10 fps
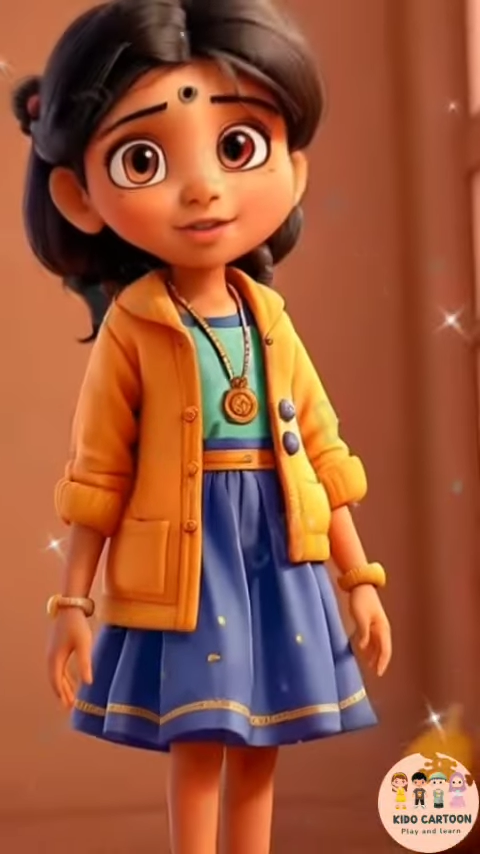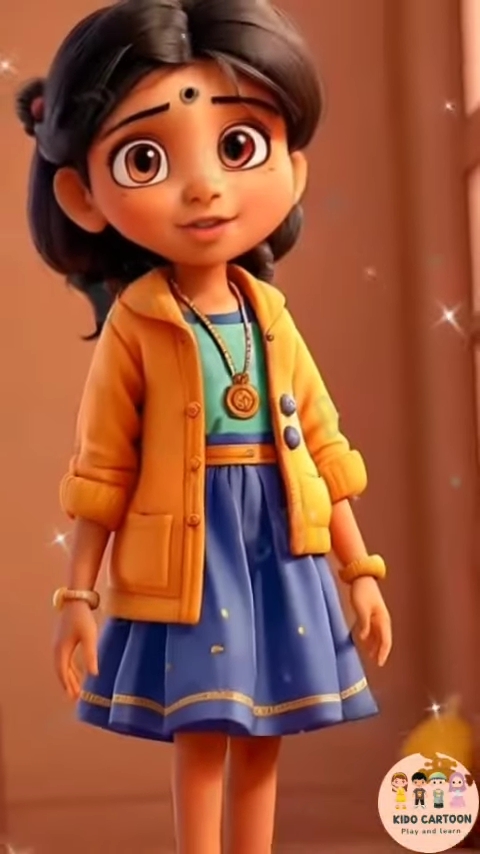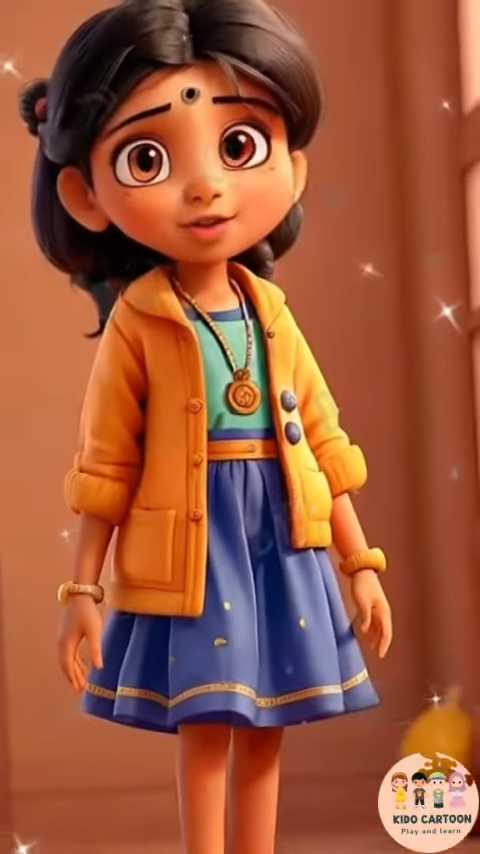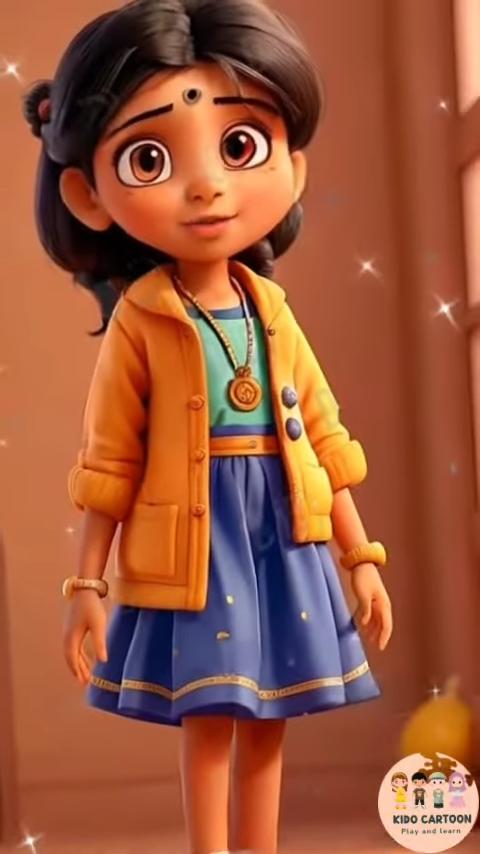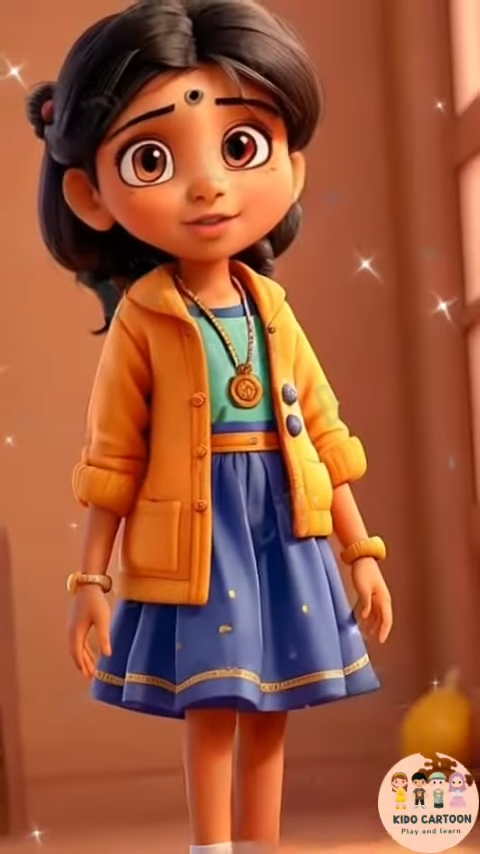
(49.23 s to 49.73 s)

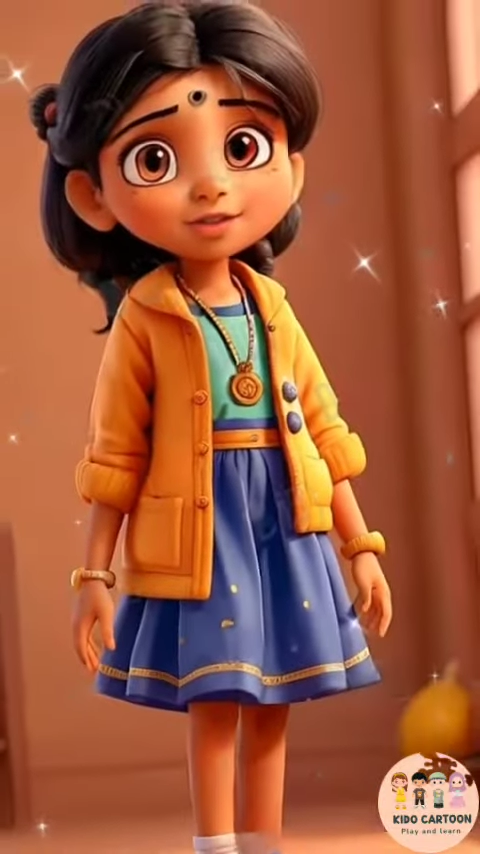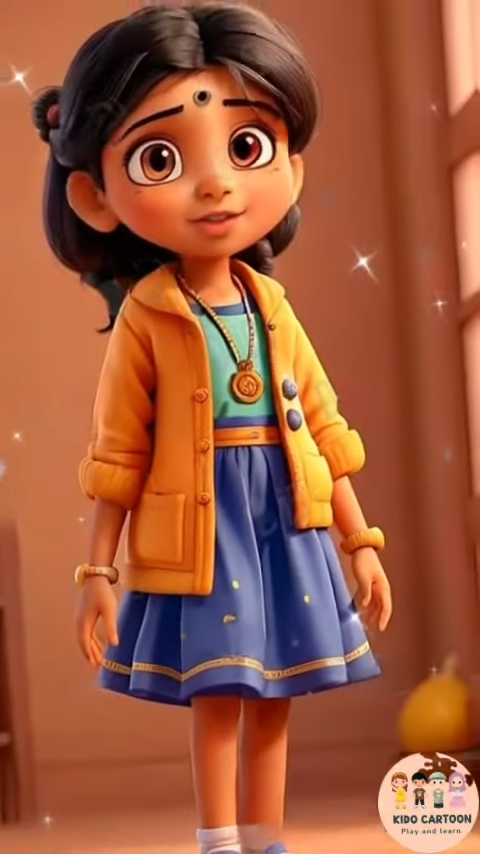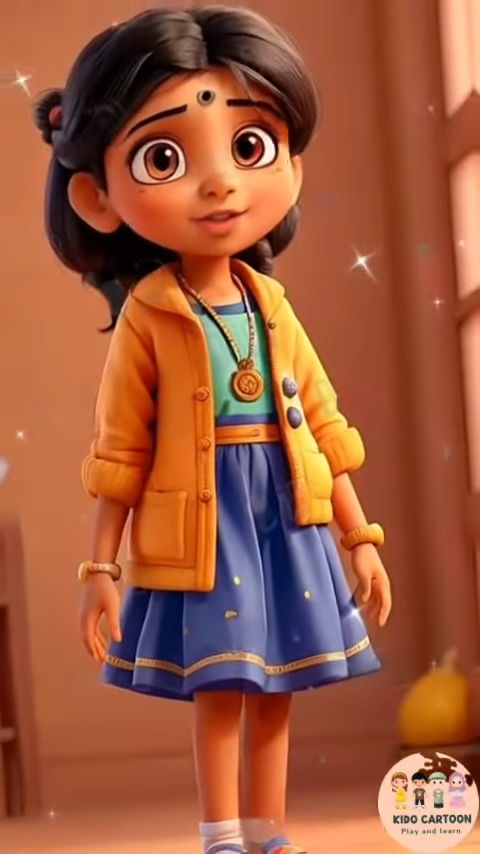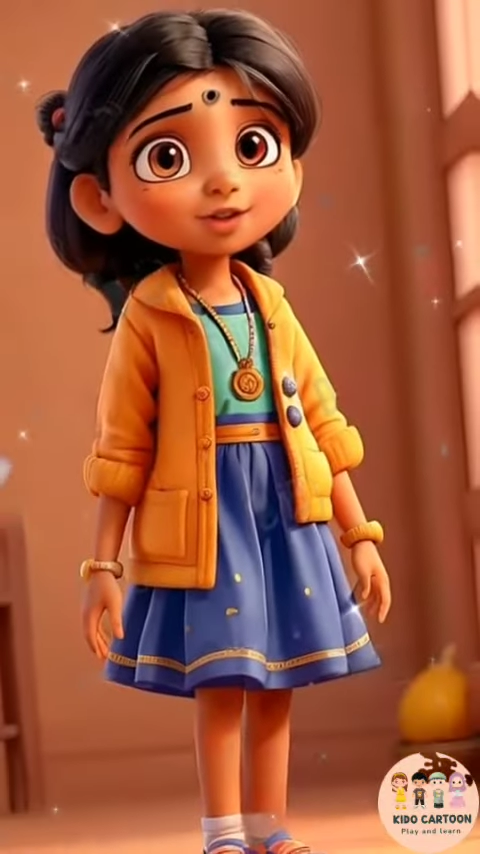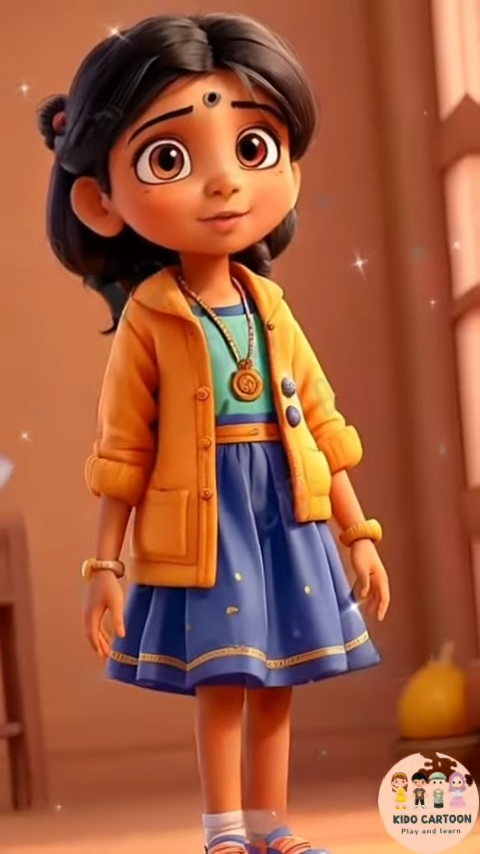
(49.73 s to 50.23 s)
Service
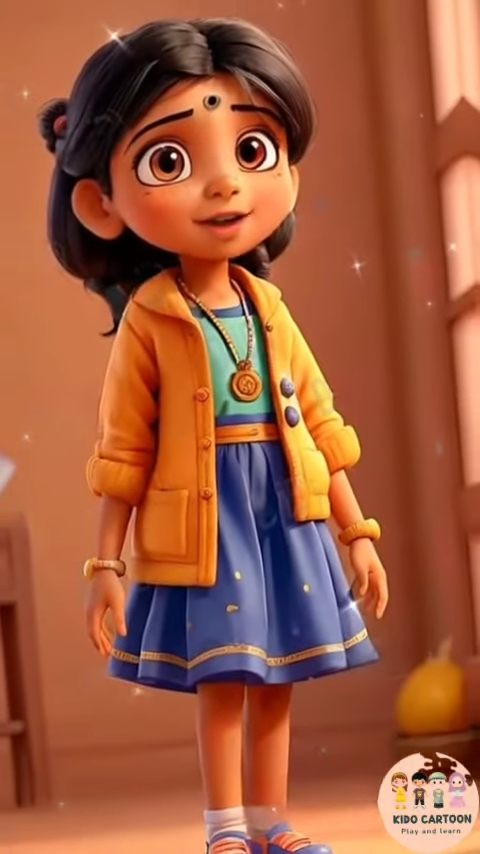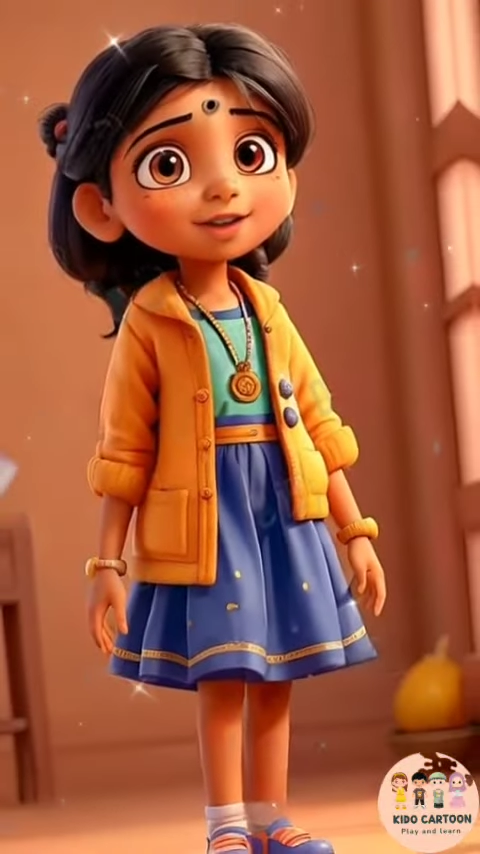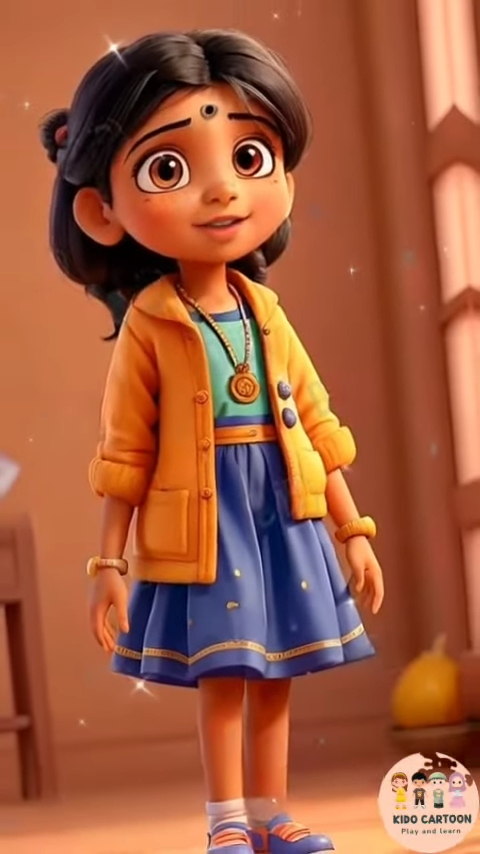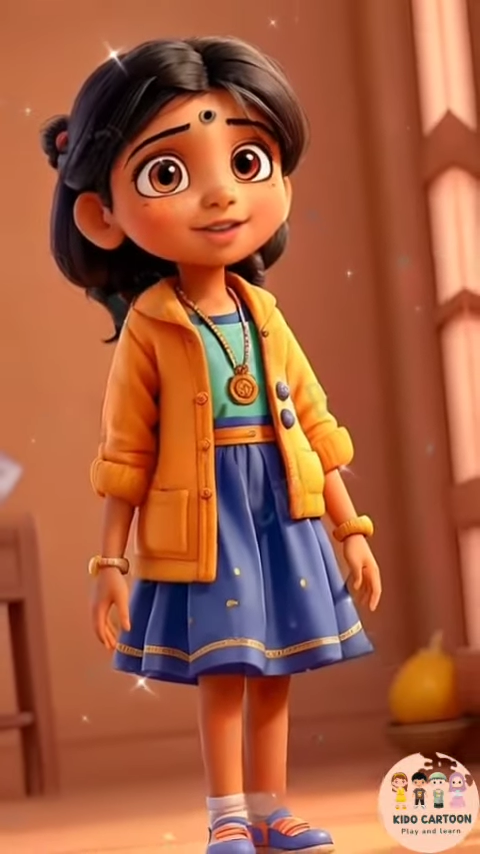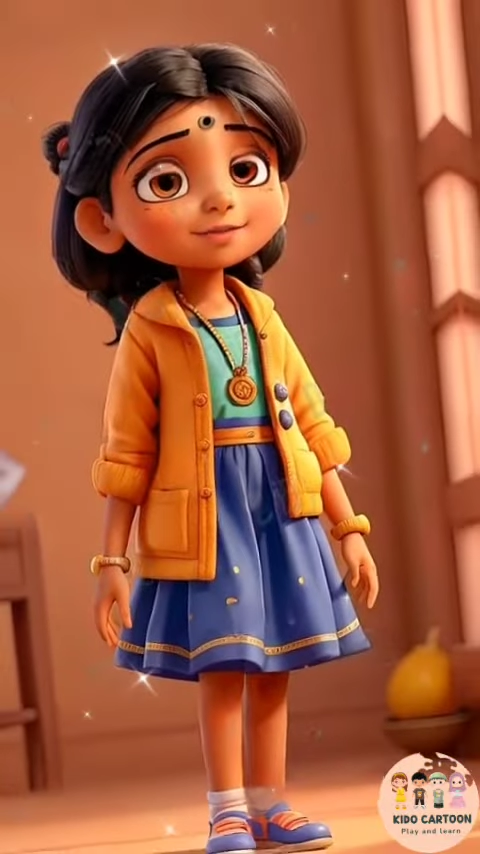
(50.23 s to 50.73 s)
to
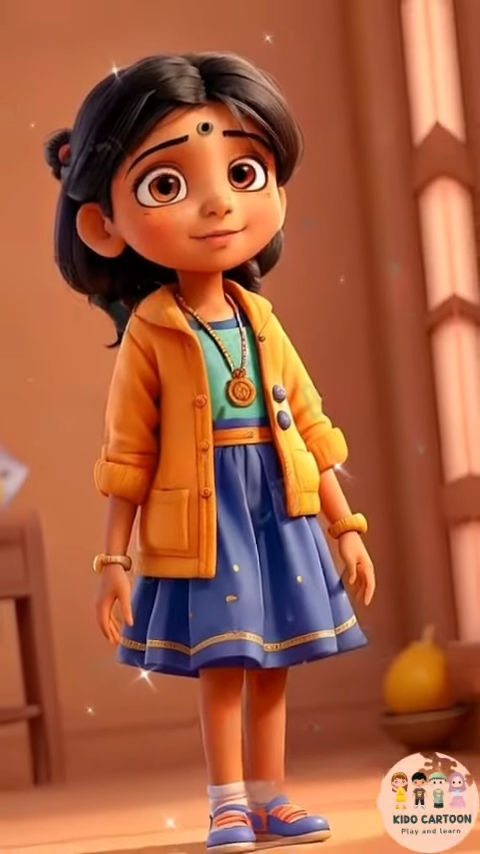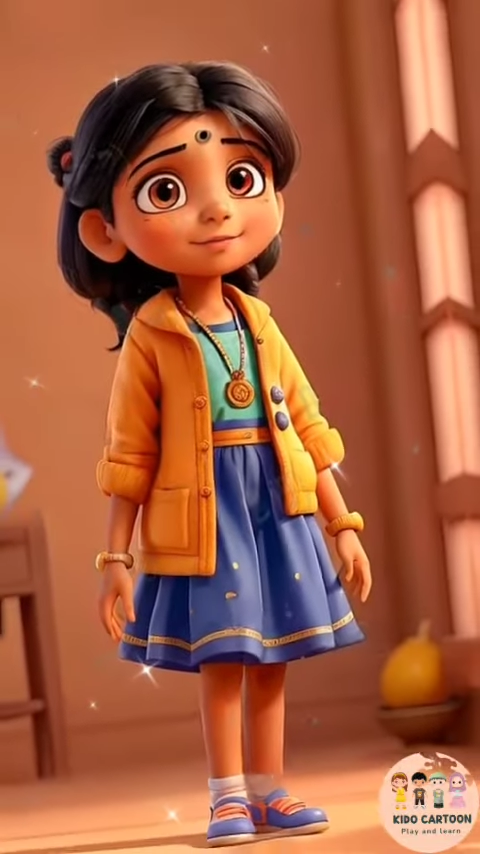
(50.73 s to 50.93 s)
humanity.